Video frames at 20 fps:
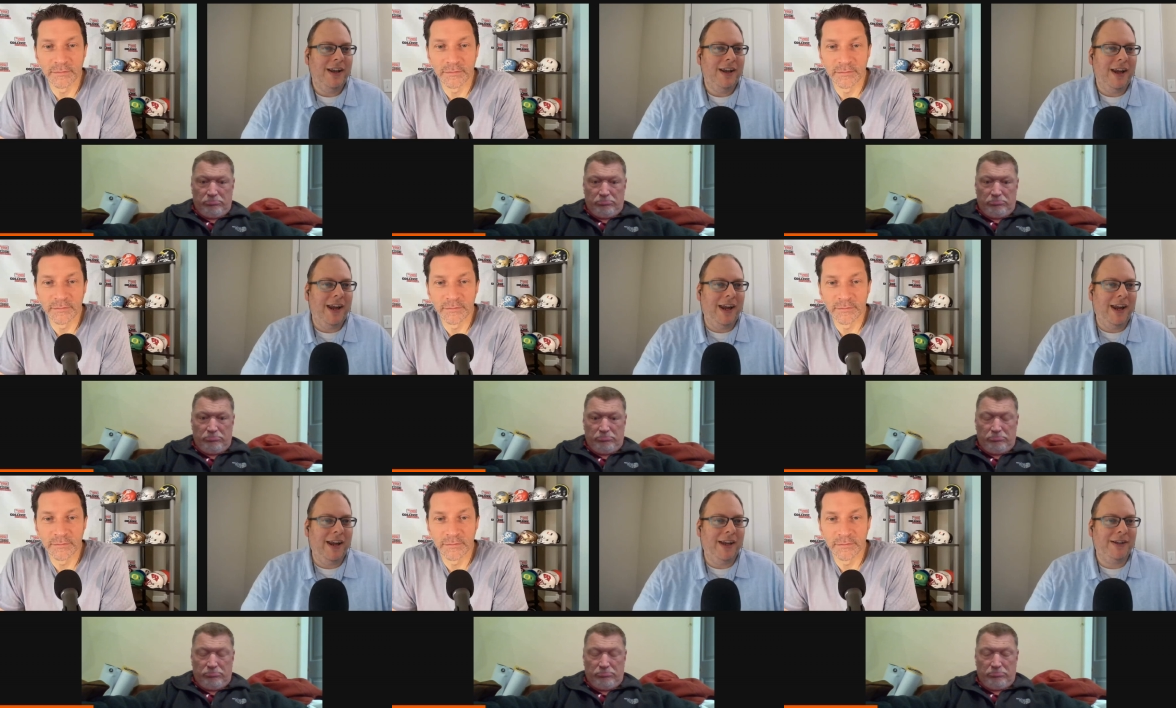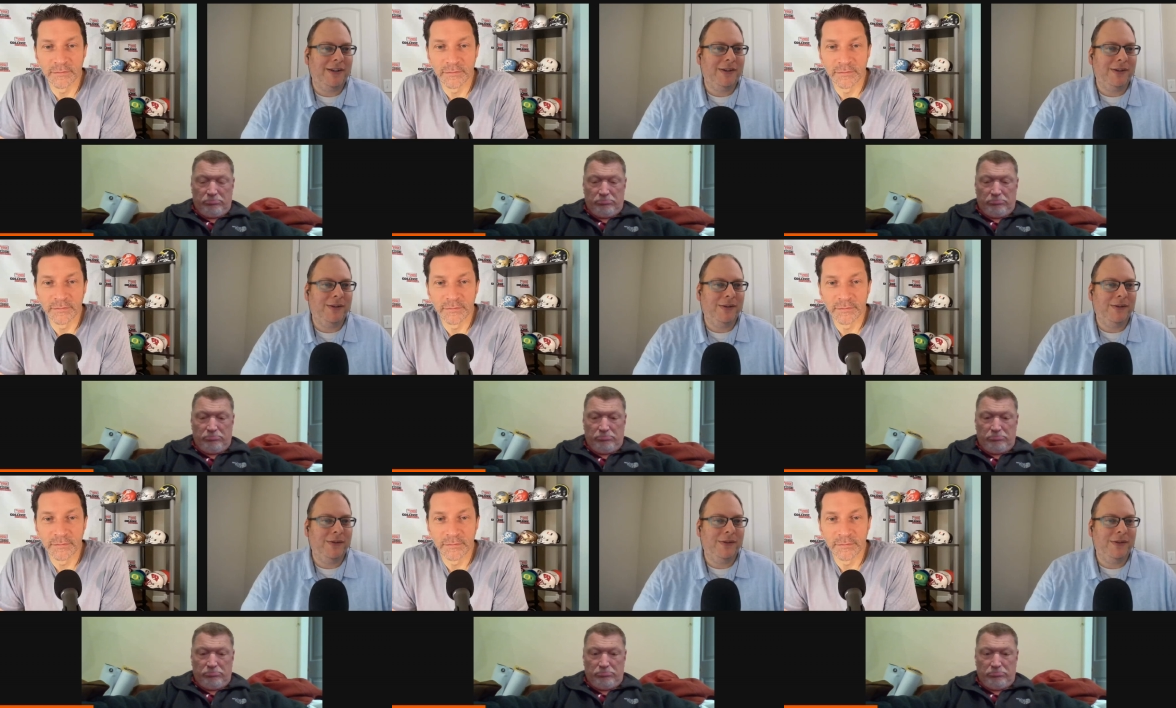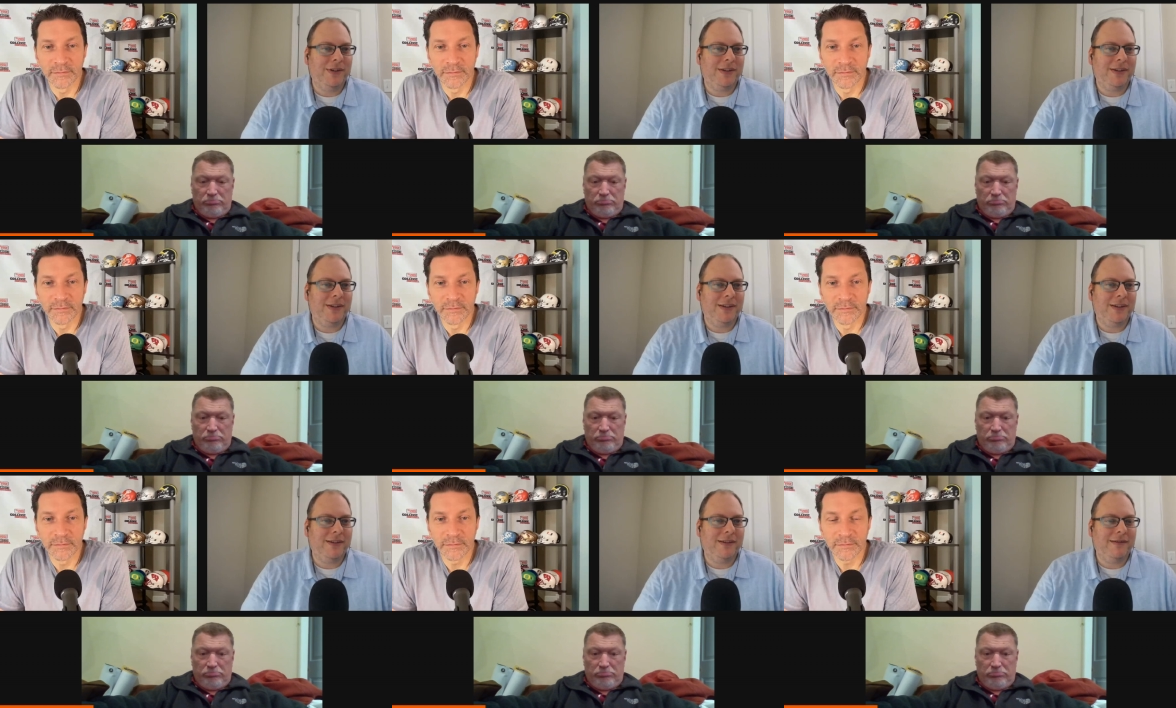Speaker 1: and to
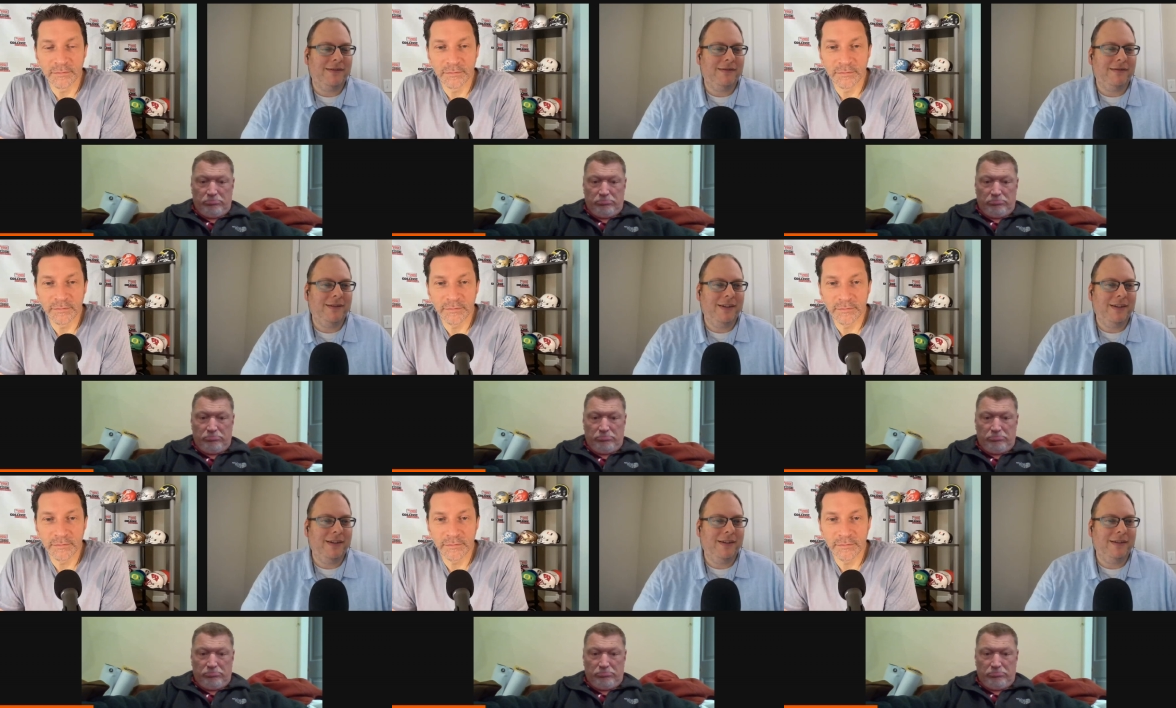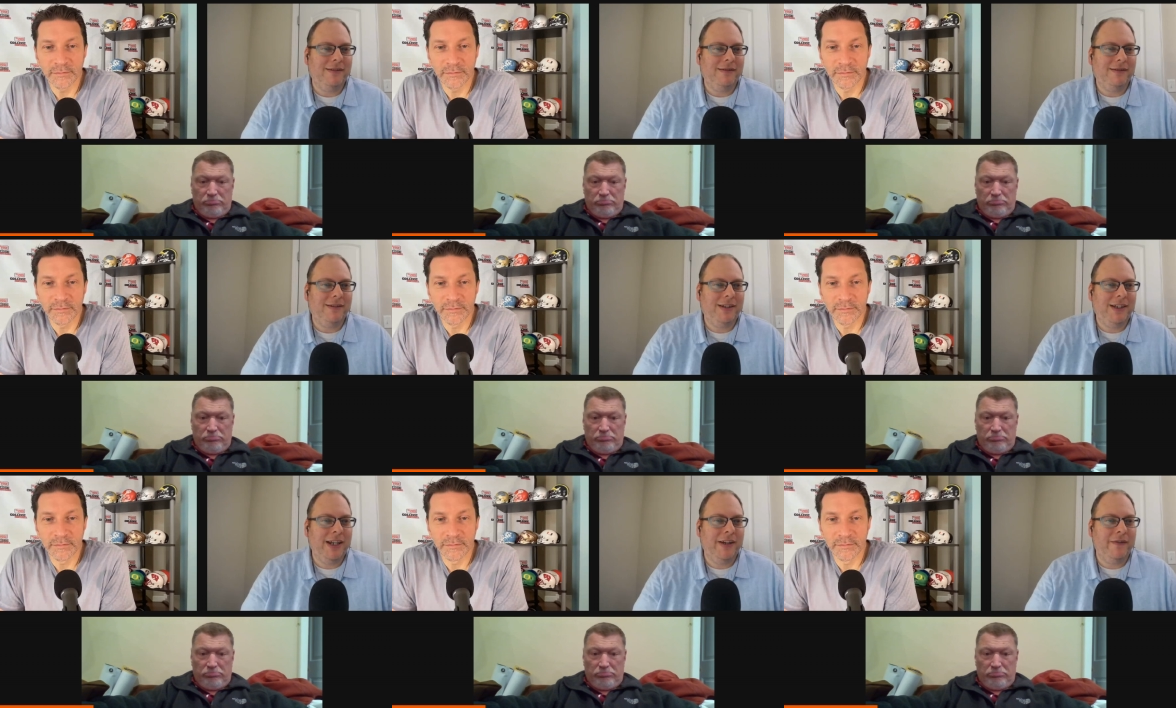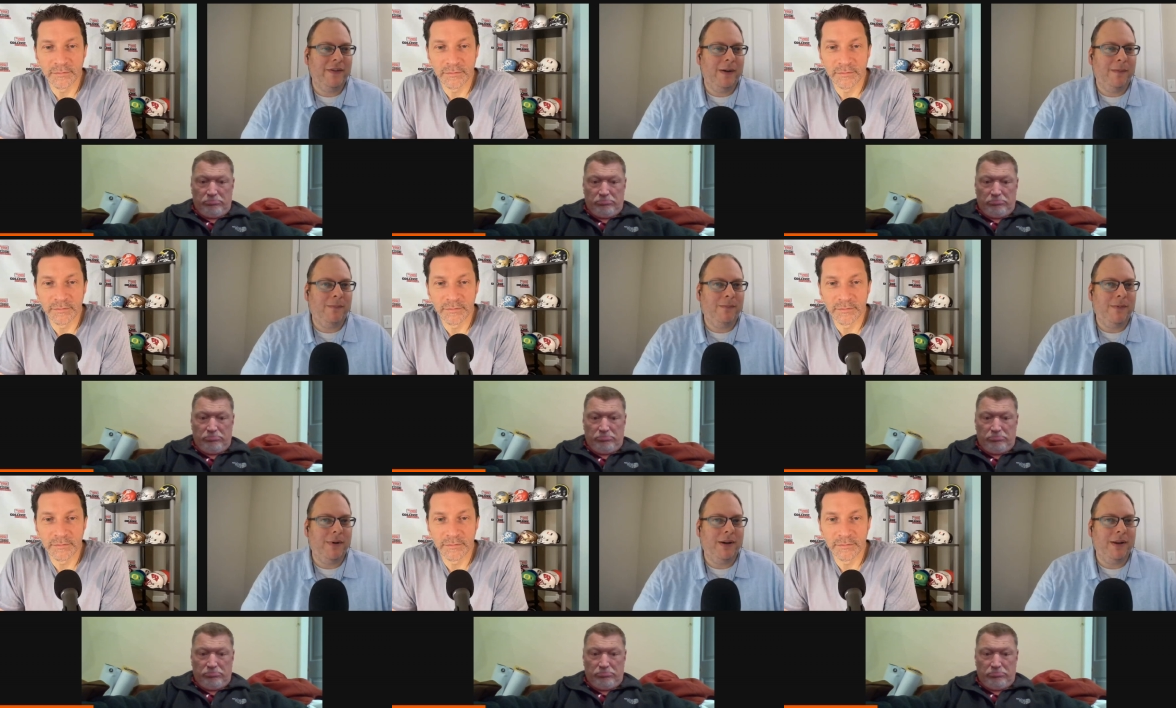just give
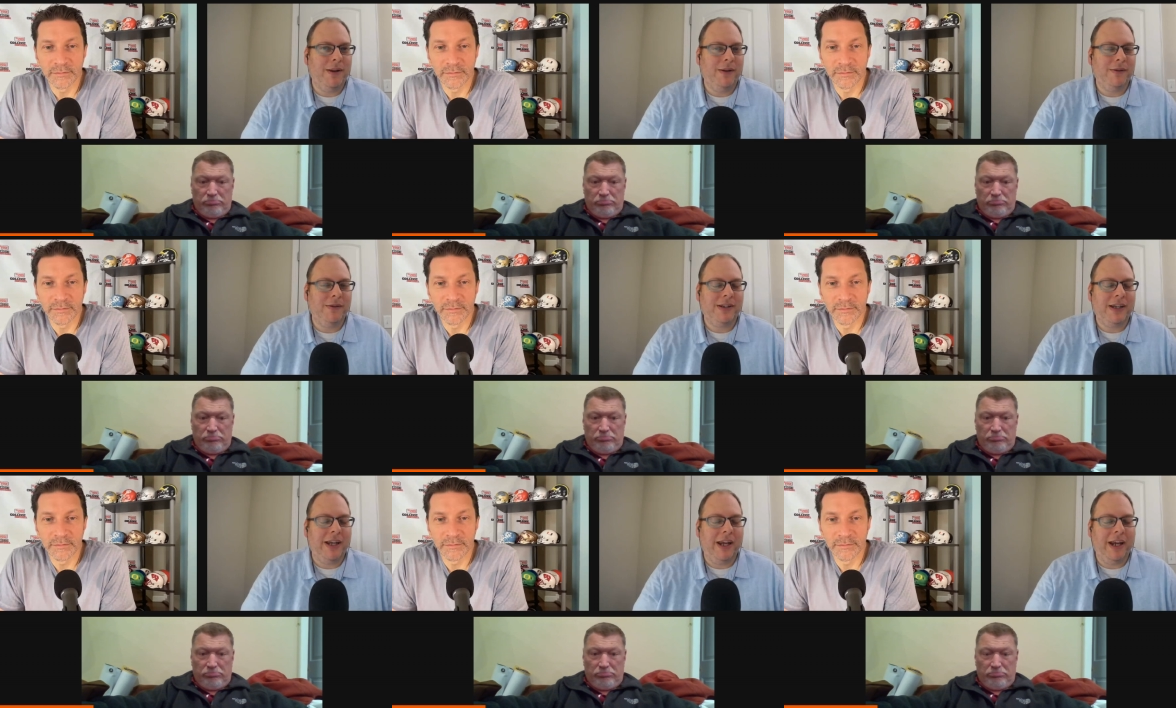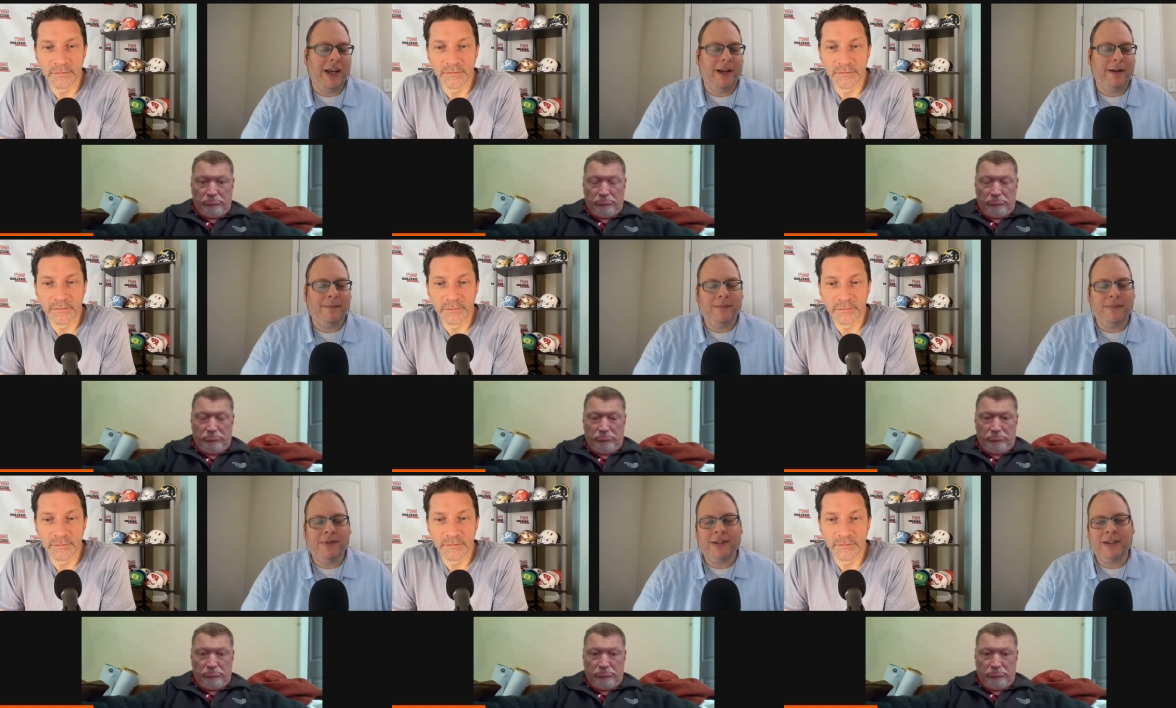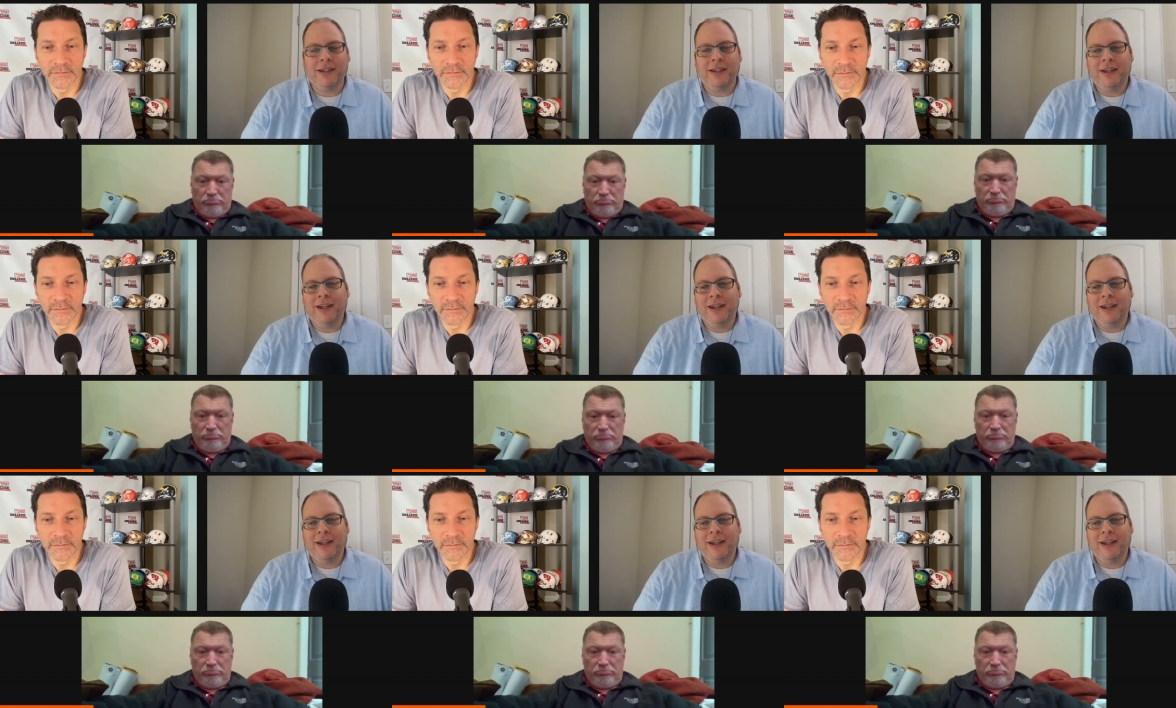up one of those games.